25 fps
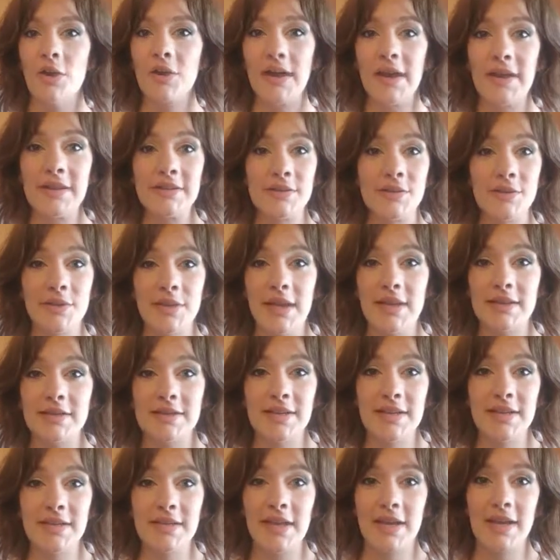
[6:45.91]
Okay, so that's
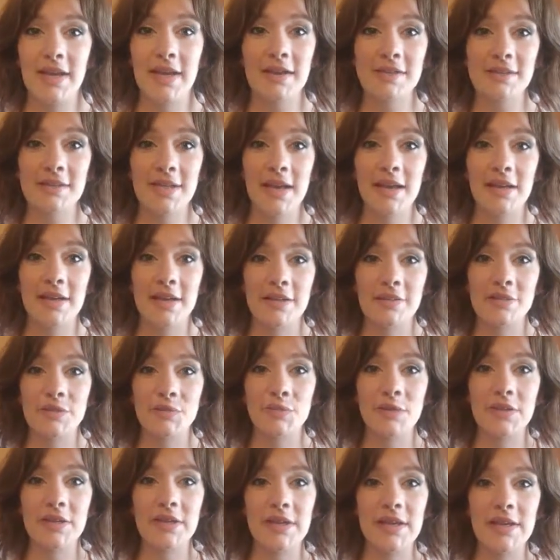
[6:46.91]
it. Like I said, it's
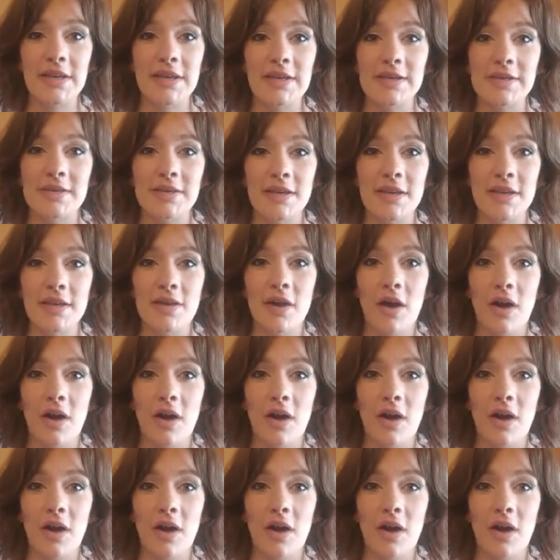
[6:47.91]
really easy.